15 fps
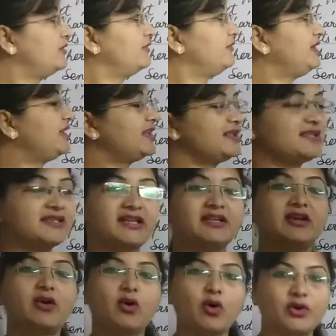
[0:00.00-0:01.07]
We can
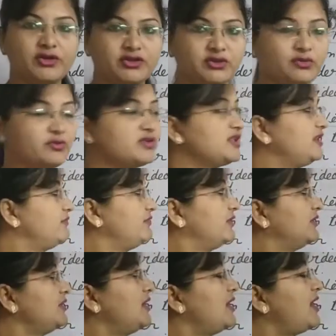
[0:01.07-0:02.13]
send audios
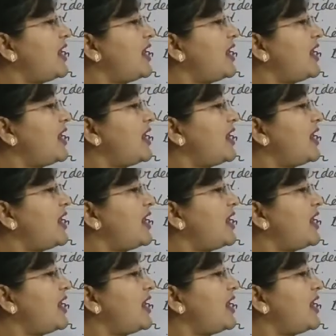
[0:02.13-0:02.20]
even,